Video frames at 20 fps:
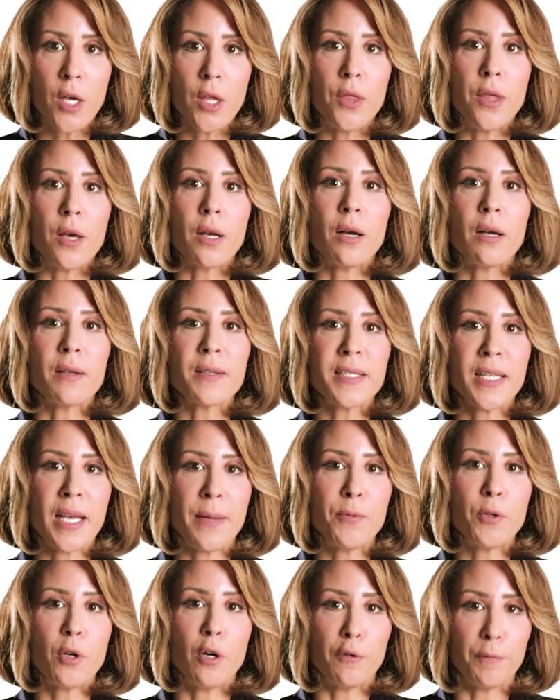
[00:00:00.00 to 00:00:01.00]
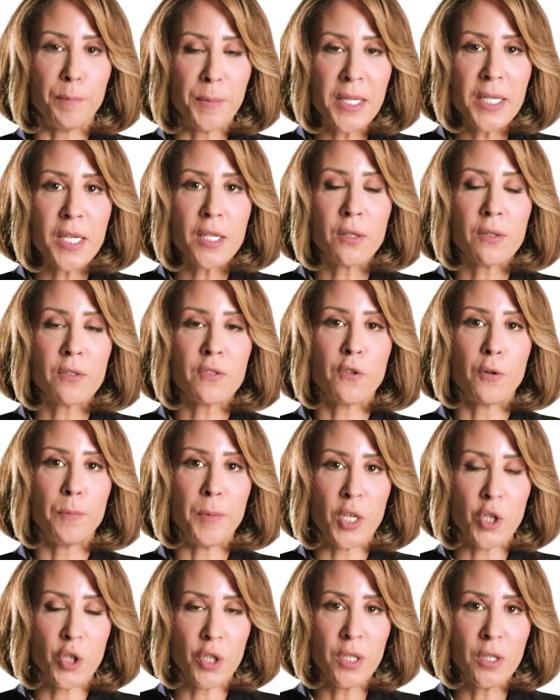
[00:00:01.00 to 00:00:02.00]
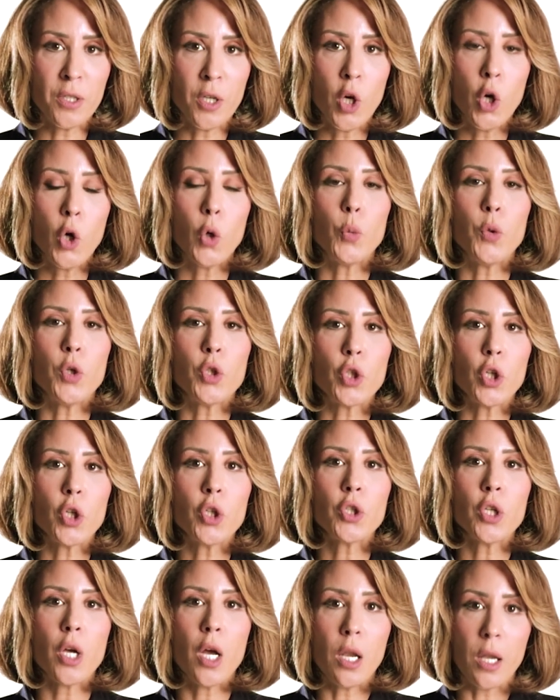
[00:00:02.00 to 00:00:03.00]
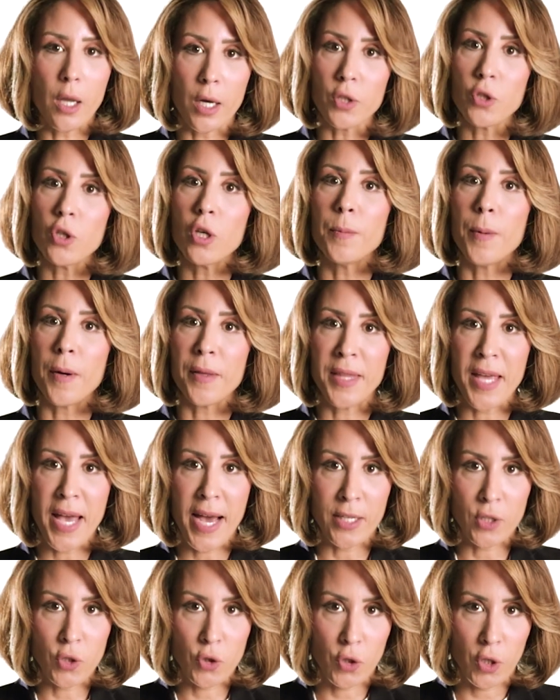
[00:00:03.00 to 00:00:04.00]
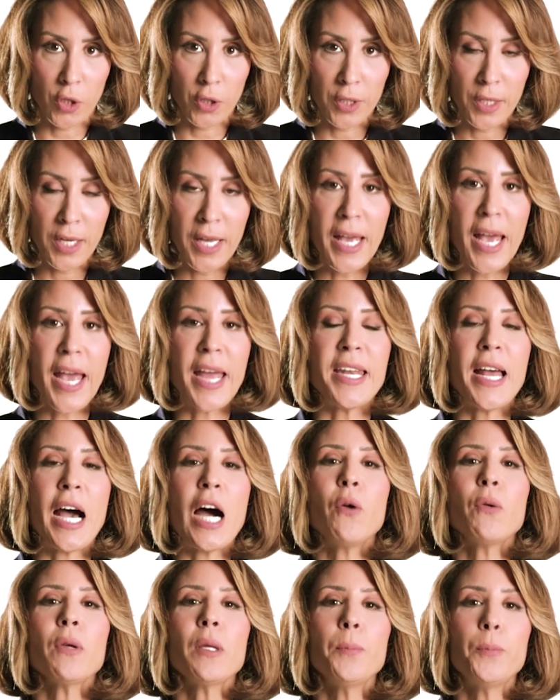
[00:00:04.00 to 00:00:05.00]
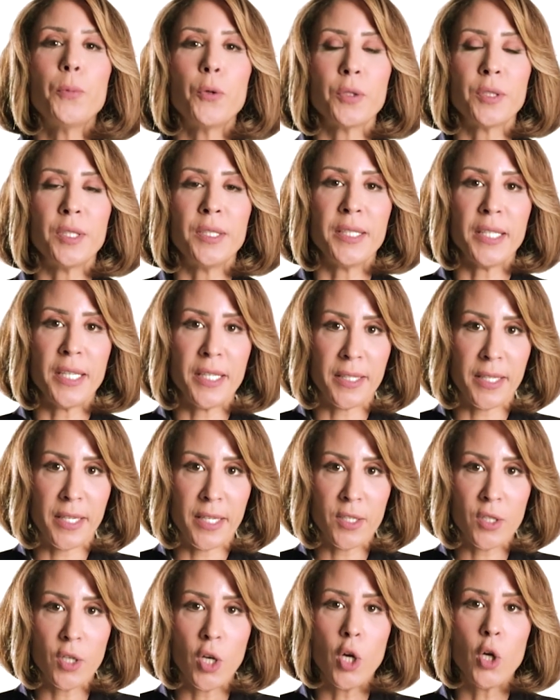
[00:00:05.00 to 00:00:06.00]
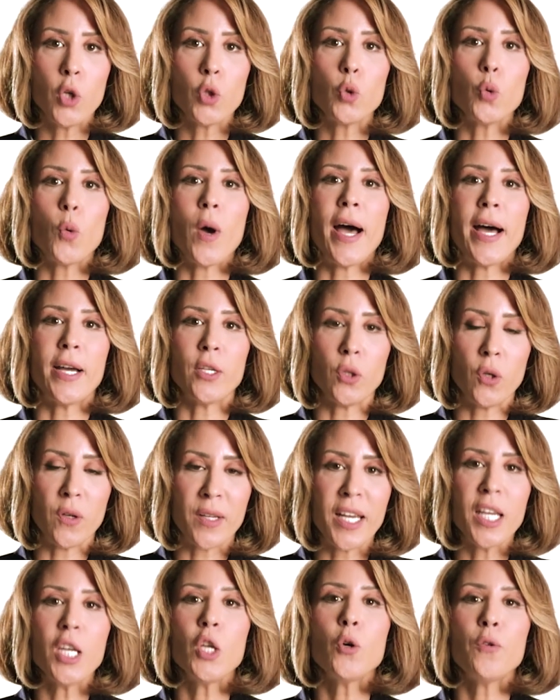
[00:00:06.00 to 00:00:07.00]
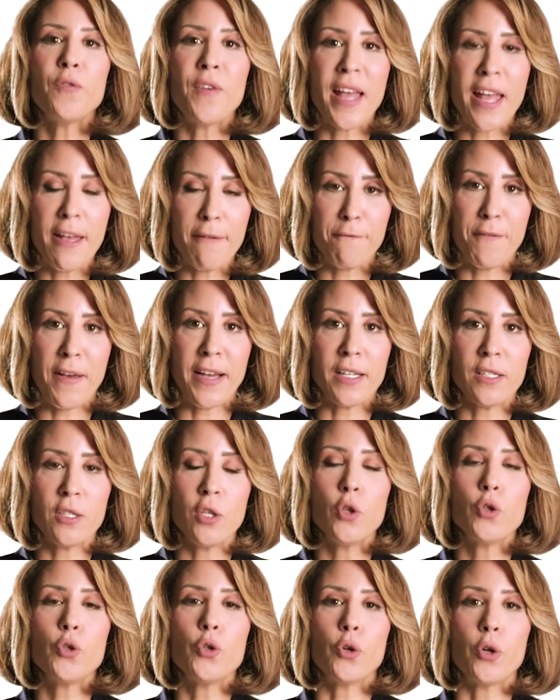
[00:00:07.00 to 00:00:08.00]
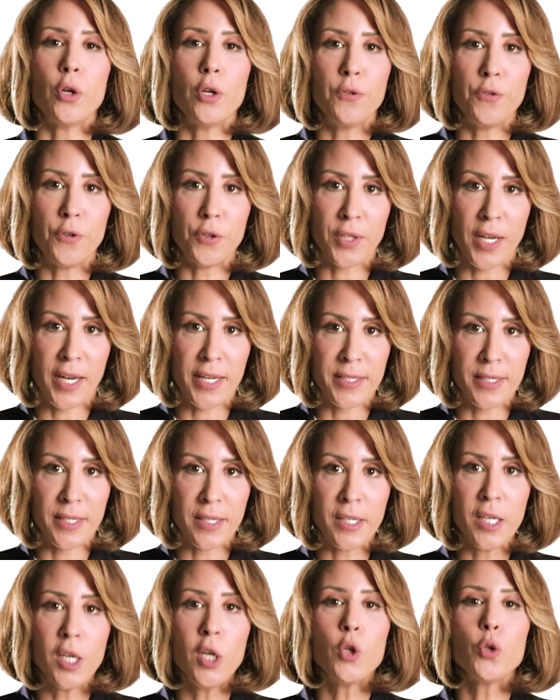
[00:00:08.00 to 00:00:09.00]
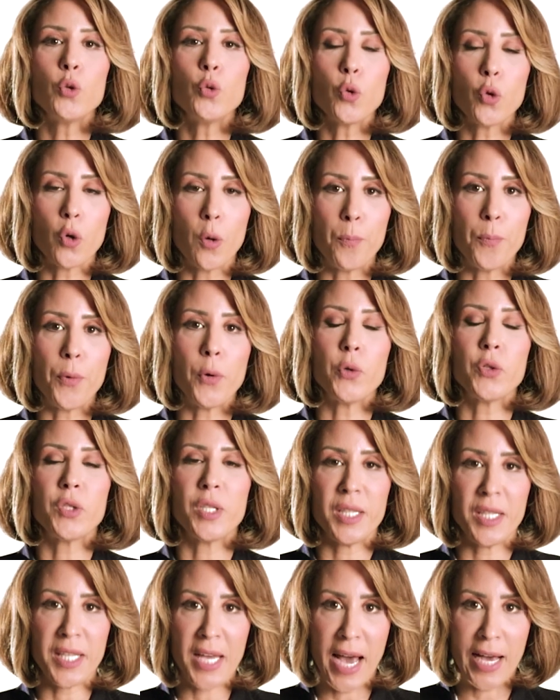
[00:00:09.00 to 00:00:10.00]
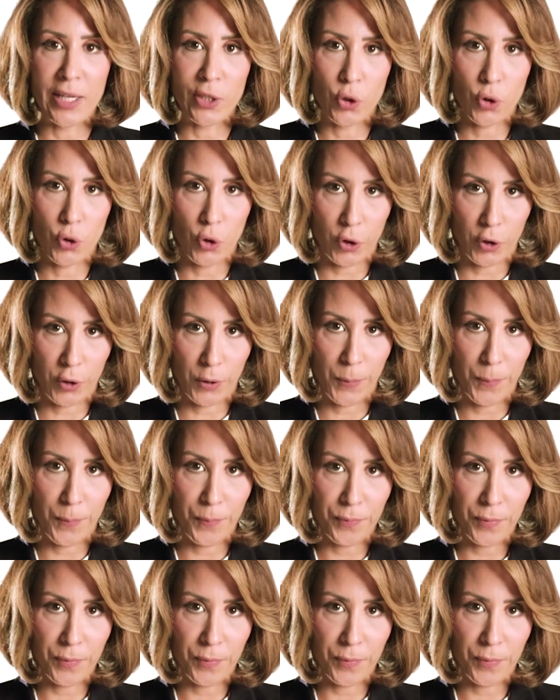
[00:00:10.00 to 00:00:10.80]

the concept of media transformation, we talked a lot about the ad stock and how important it is to add a carryover effect to your advertising to compose the ad stock.